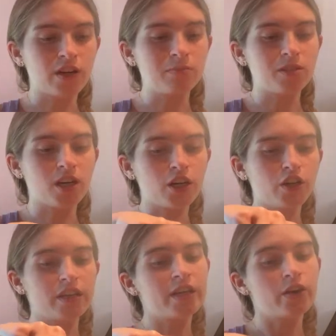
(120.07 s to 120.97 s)
I'm done
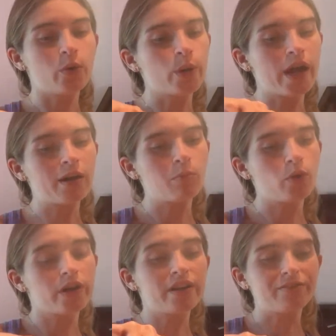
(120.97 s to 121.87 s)
cooking, or add more
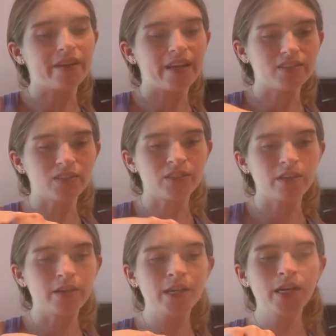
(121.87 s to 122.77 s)
if
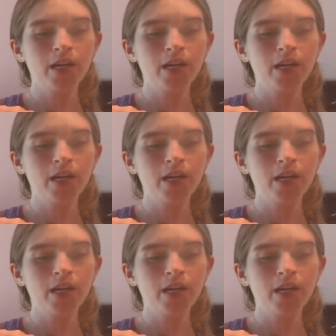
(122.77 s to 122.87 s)
necessary.